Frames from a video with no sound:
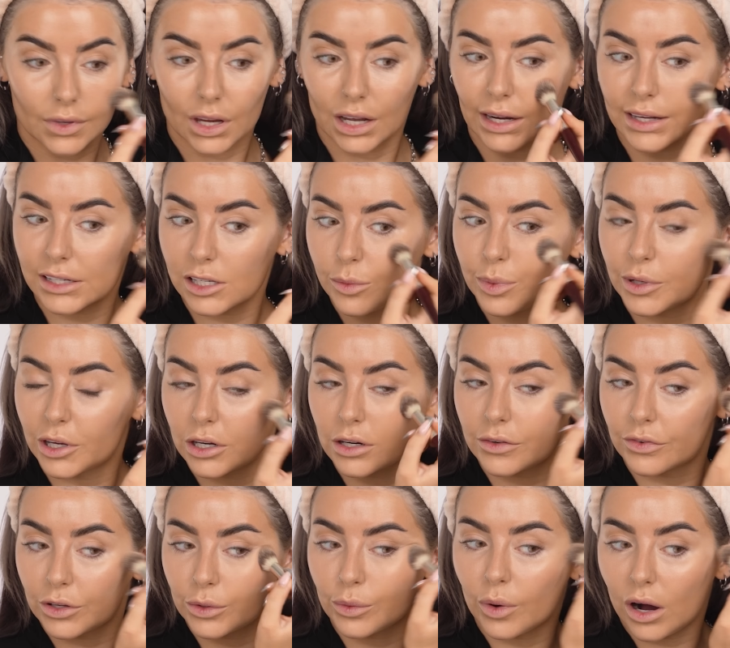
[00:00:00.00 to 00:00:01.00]
I guess it'd be good
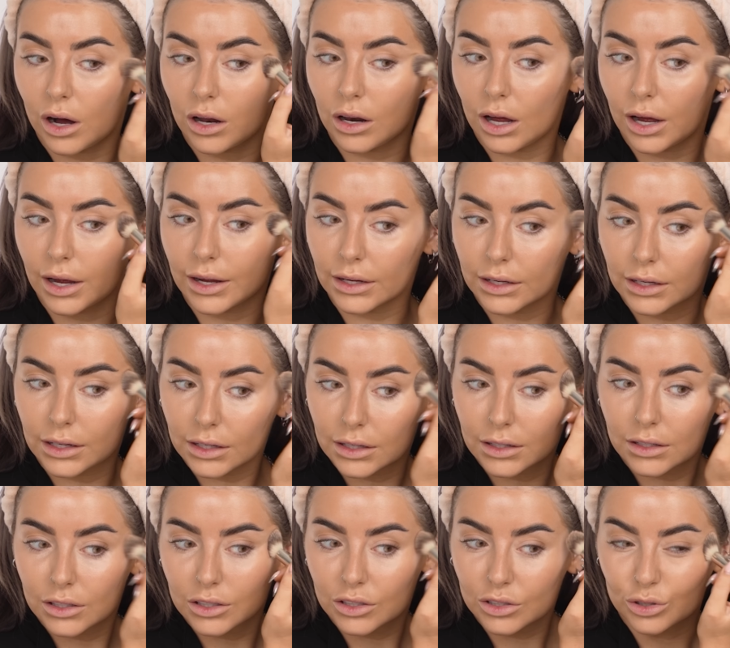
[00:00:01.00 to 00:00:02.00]
if you are like
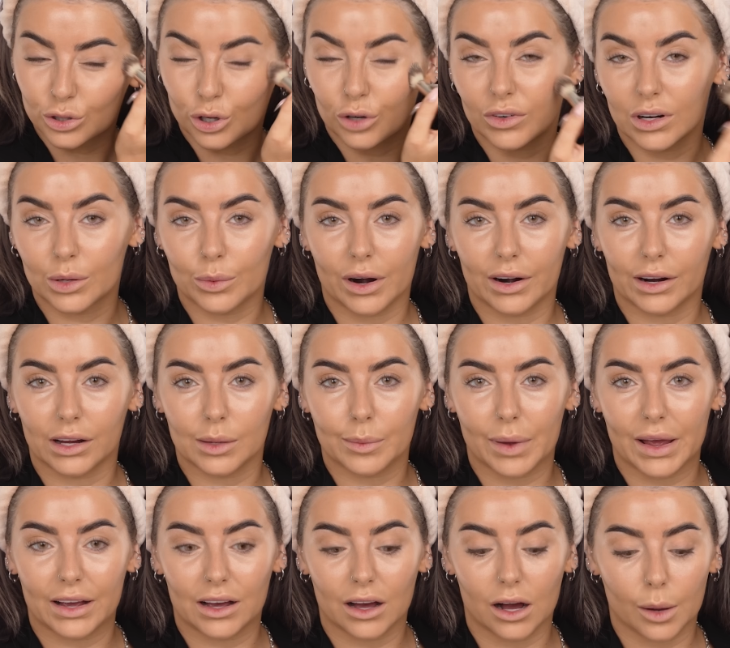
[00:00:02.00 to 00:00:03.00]
not really wearing any
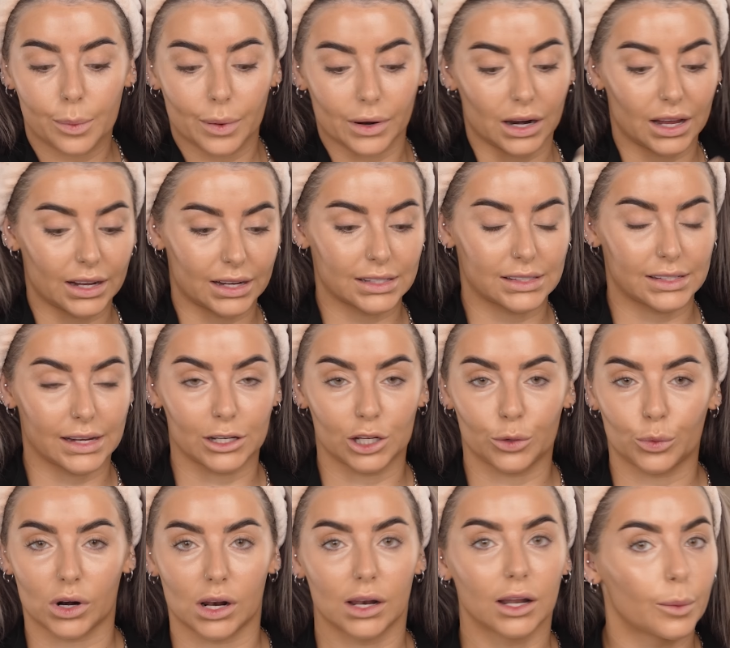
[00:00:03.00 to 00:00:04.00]
makeup. And like I said,
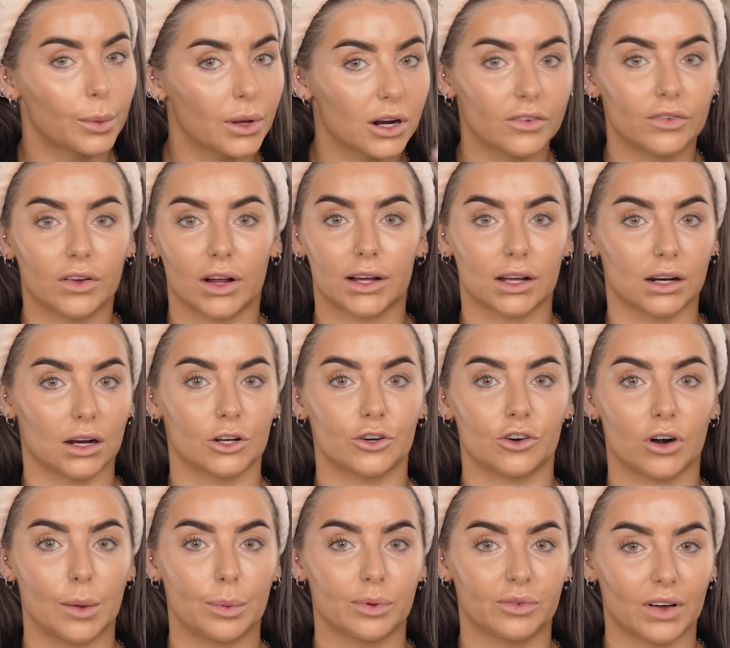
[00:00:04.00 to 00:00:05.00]
you want a little bit of like an
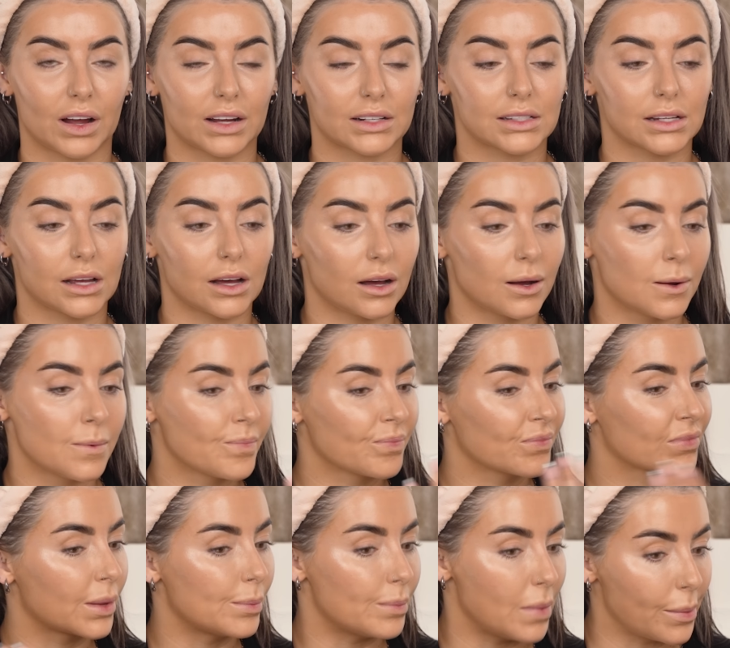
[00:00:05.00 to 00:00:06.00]
under eye perfector,
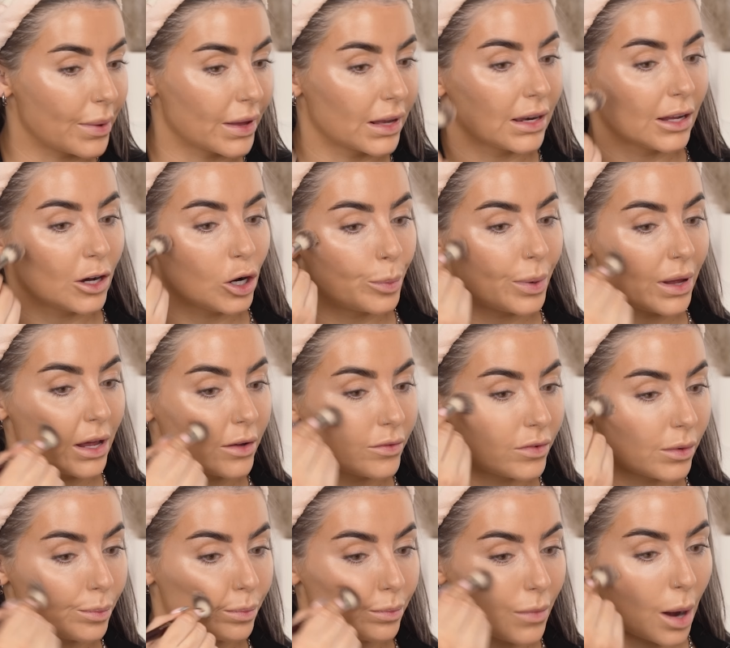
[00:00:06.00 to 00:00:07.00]
maybe a little bit
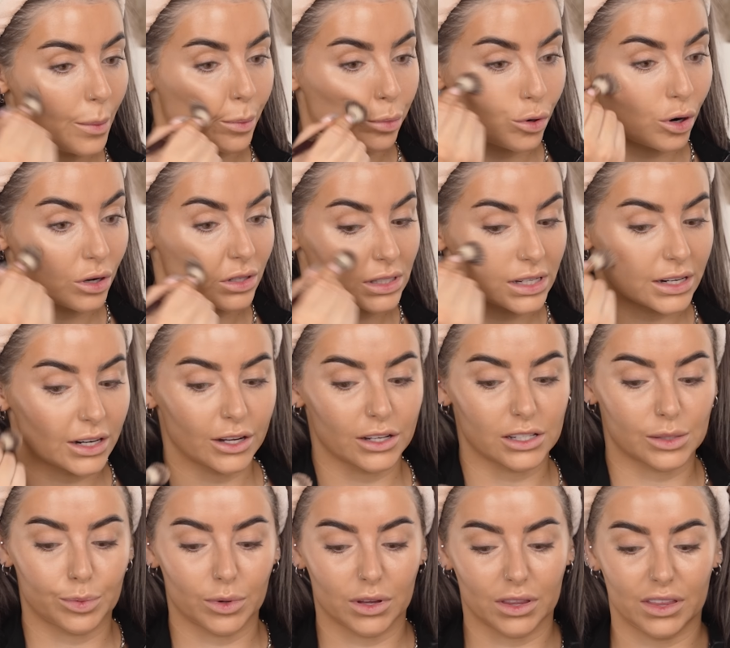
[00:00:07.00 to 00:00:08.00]
of a, a
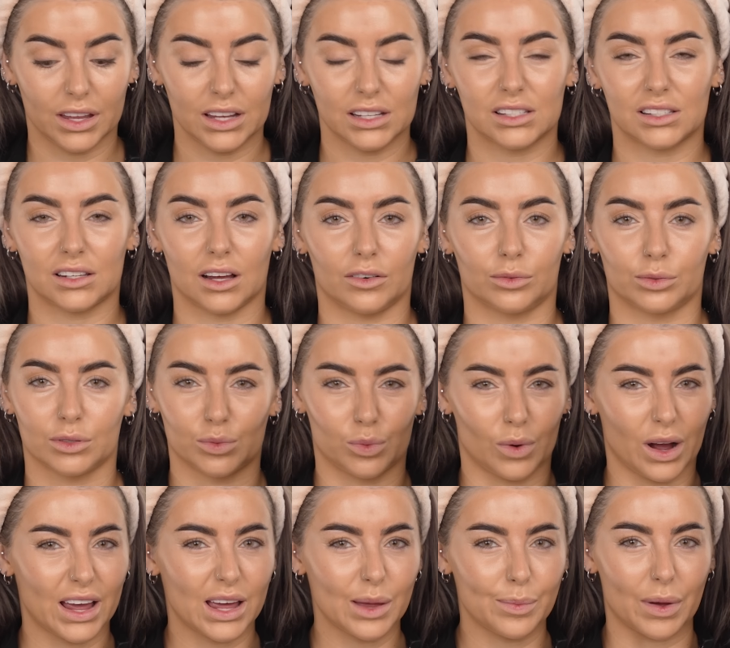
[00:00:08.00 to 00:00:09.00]
bronziness, but this stuff was
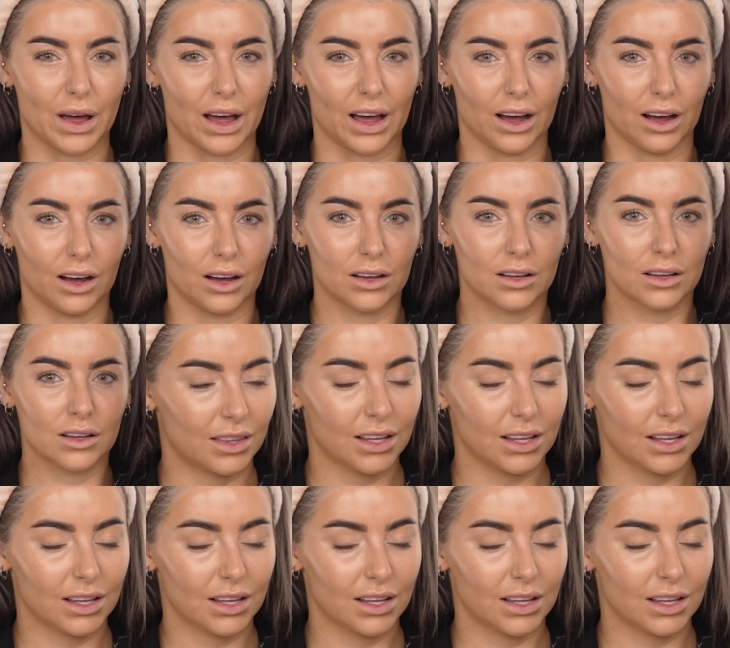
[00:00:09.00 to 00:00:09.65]
way better.